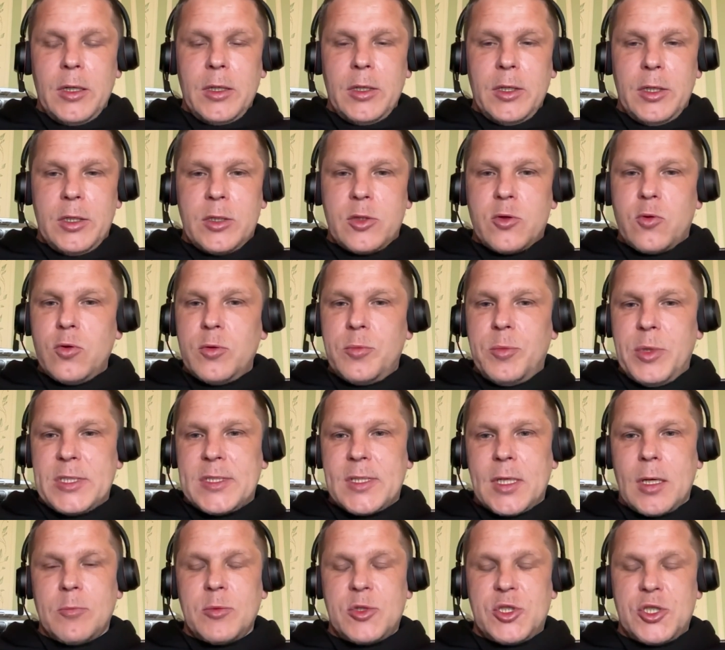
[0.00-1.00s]
it could be
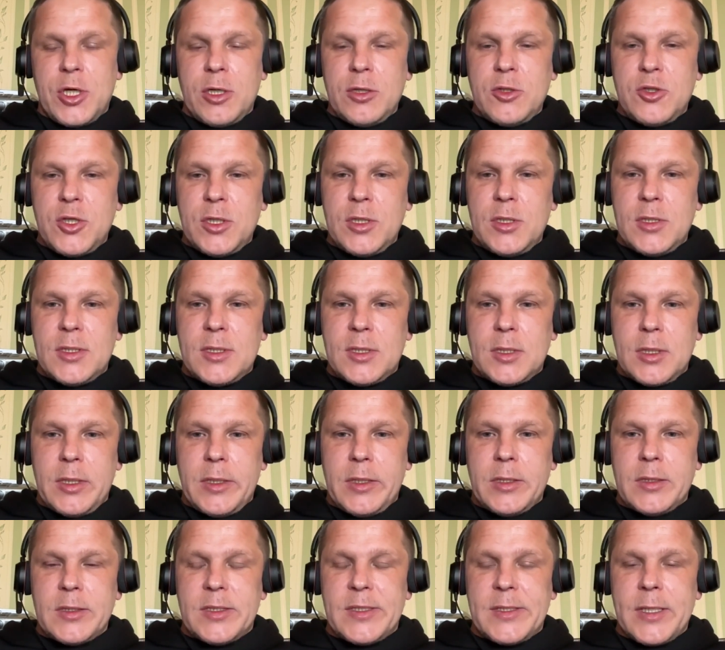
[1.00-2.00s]
some changes
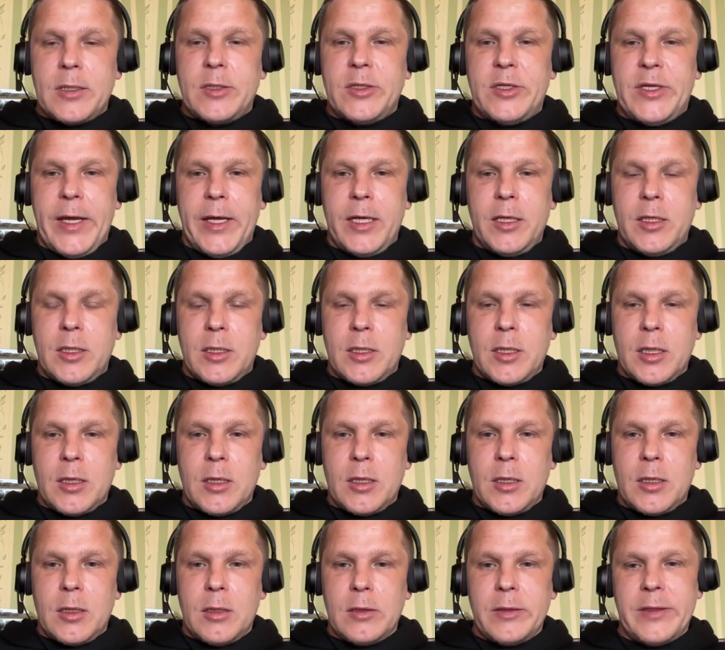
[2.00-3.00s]
in the
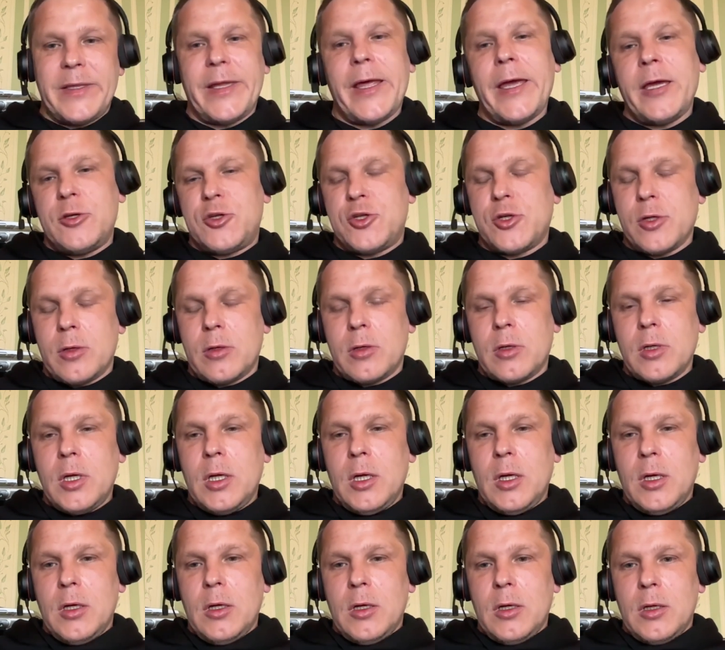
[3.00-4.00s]
data nature,
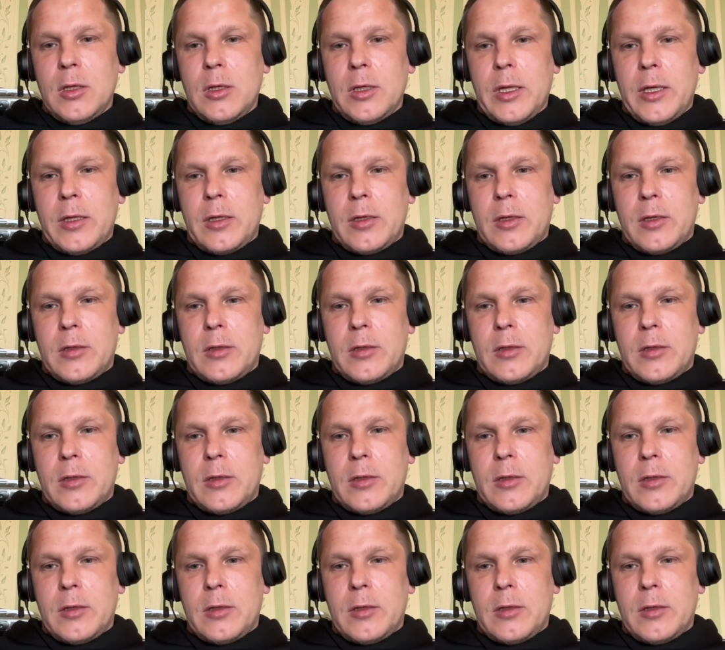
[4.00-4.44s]
like